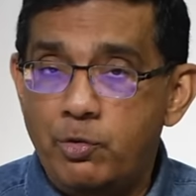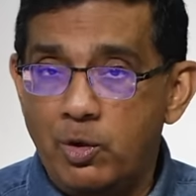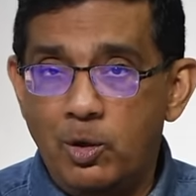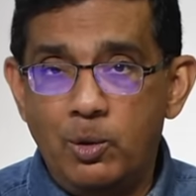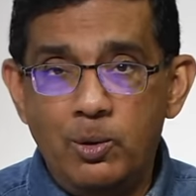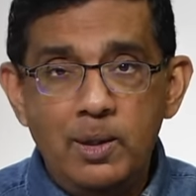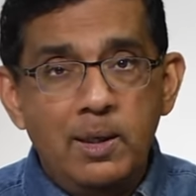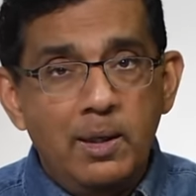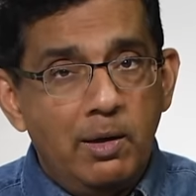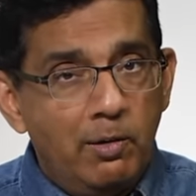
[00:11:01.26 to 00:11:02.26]
so
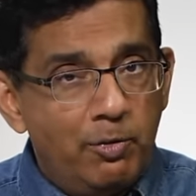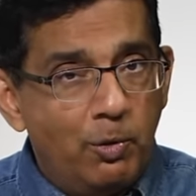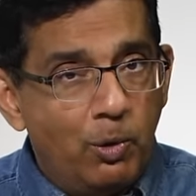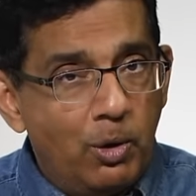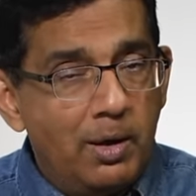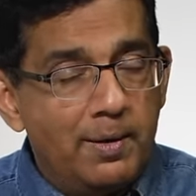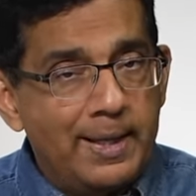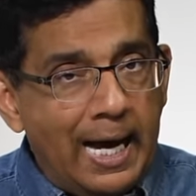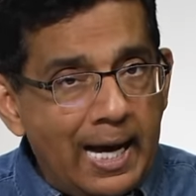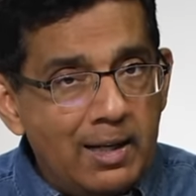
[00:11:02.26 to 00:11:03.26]
for
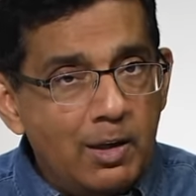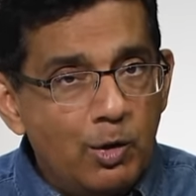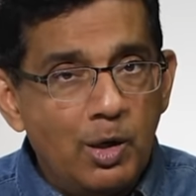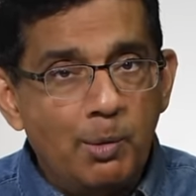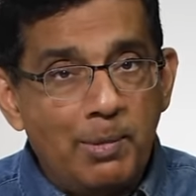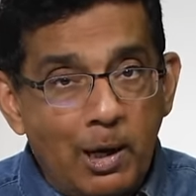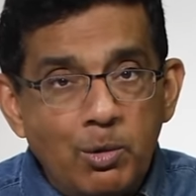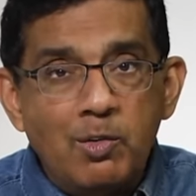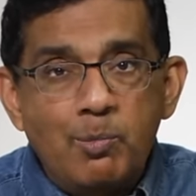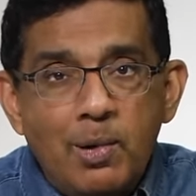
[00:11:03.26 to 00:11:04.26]
that
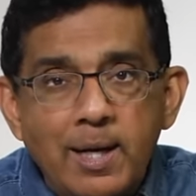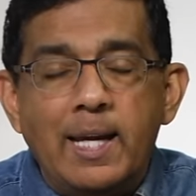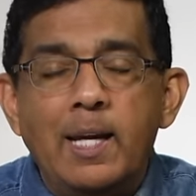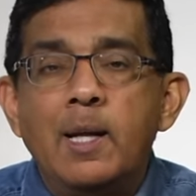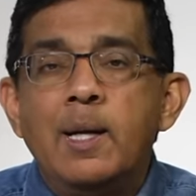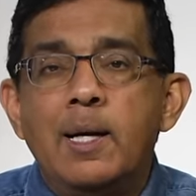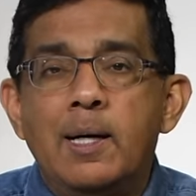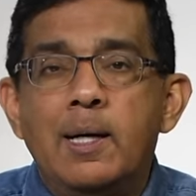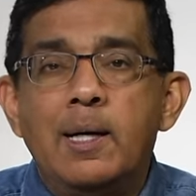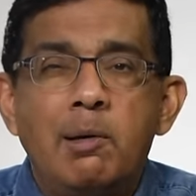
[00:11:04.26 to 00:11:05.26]
amount of money,
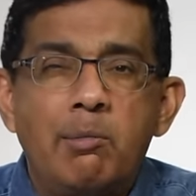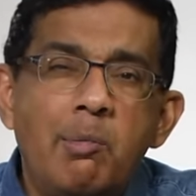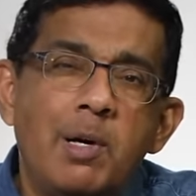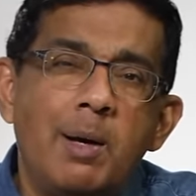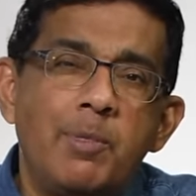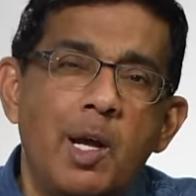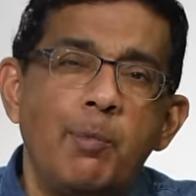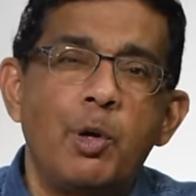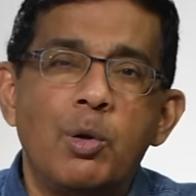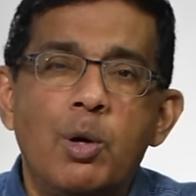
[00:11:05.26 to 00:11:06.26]
and remember, I'm
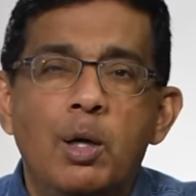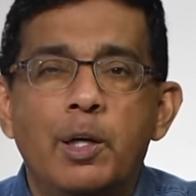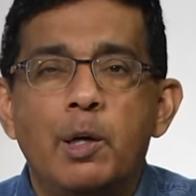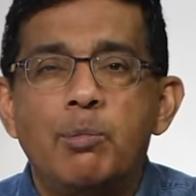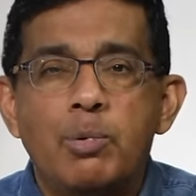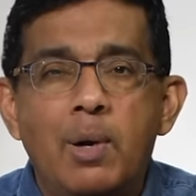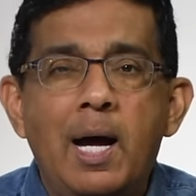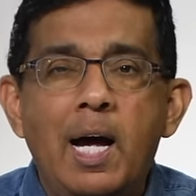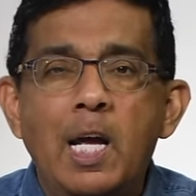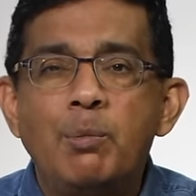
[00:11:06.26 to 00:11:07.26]
tempted to call it a
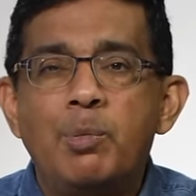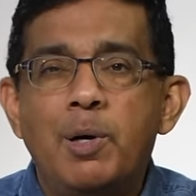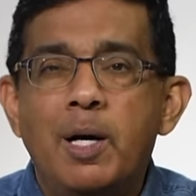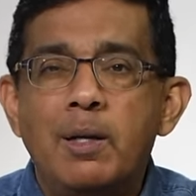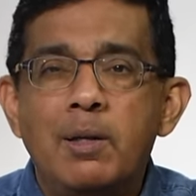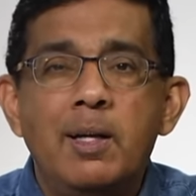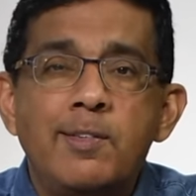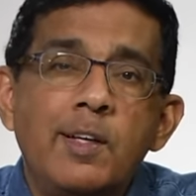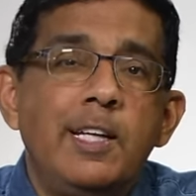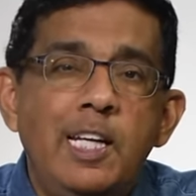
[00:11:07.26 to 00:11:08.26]
bribe, but
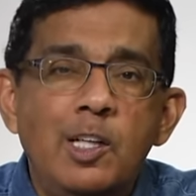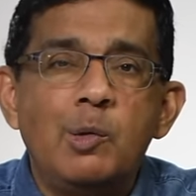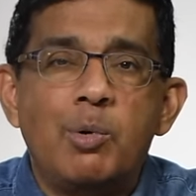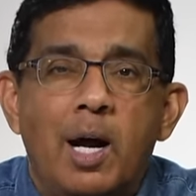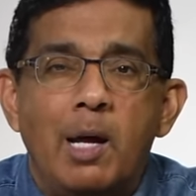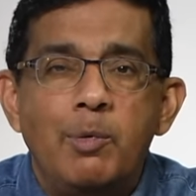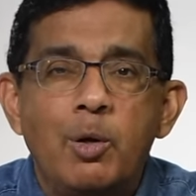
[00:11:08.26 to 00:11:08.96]
it's a legal bribe.